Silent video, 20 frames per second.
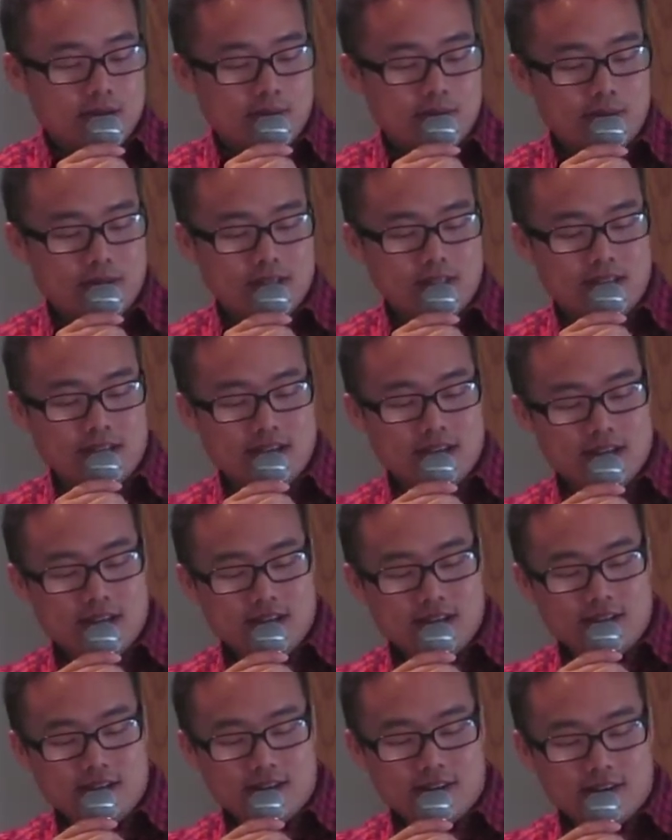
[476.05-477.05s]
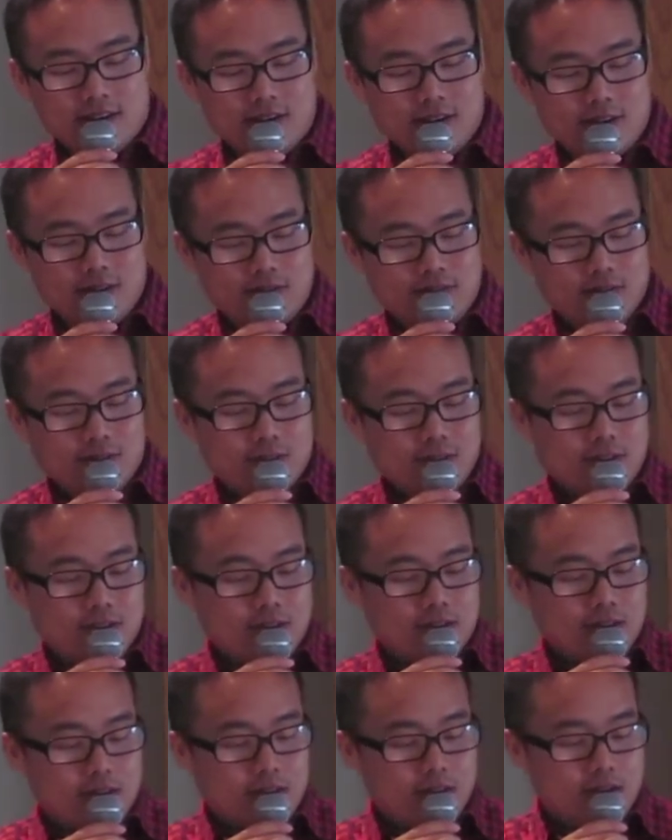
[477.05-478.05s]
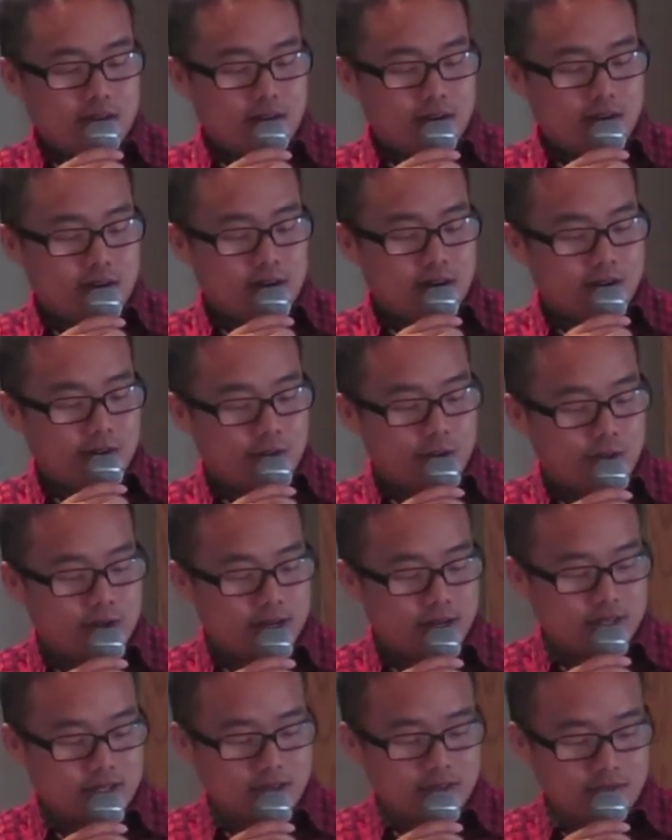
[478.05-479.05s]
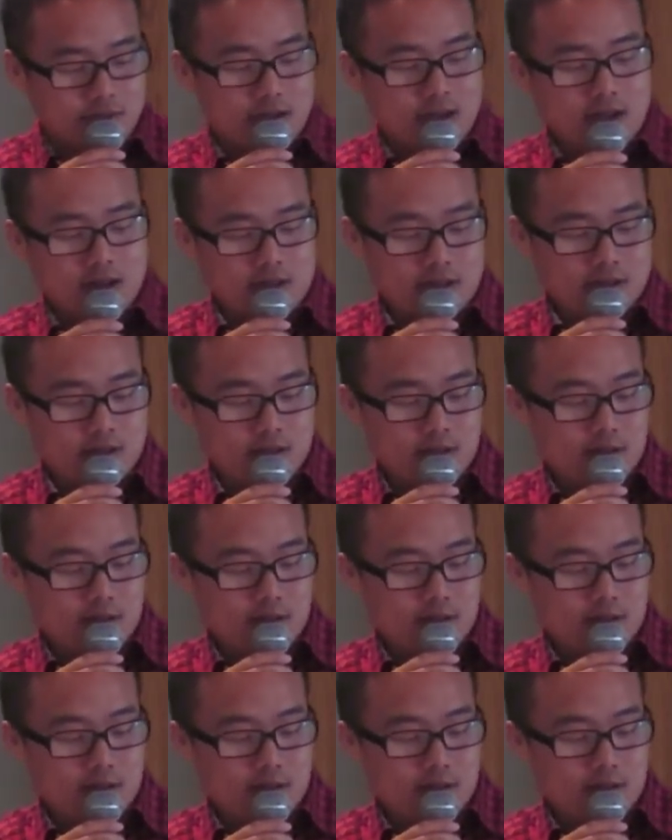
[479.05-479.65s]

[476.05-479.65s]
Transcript: but the end thereof are the ways of death.